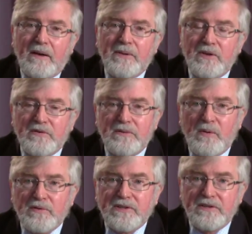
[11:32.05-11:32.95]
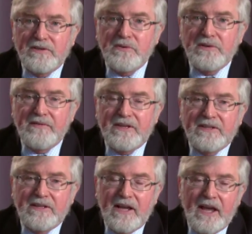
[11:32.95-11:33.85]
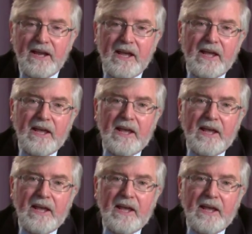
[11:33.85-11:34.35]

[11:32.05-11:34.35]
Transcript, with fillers: I'll be using mostly New Living today